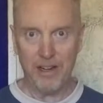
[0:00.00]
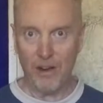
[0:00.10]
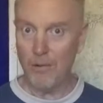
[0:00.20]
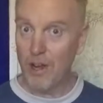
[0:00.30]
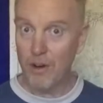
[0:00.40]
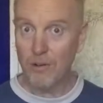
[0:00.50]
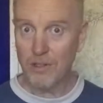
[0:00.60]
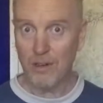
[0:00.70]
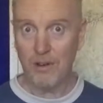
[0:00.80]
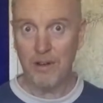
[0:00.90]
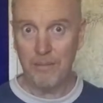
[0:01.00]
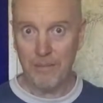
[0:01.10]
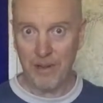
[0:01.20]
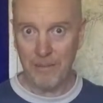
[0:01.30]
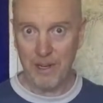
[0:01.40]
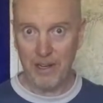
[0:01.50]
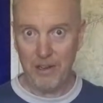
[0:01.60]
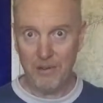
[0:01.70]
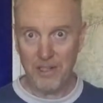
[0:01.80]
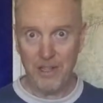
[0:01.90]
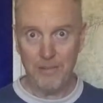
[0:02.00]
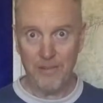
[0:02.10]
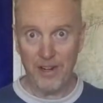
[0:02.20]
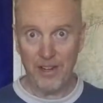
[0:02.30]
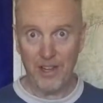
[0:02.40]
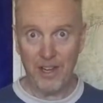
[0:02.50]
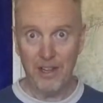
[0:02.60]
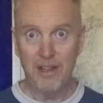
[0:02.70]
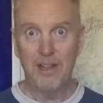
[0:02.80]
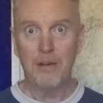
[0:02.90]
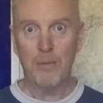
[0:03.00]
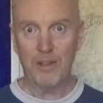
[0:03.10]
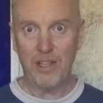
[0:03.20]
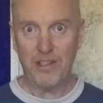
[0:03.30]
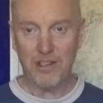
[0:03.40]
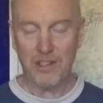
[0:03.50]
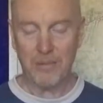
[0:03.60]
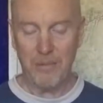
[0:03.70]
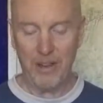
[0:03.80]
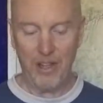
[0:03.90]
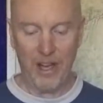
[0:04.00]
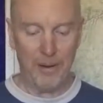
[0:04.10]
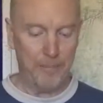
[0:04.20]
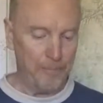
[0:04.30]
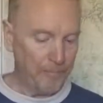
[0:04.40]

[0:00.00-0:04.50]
I don't know, so I'm not accusing them of anything, but that's just my thought.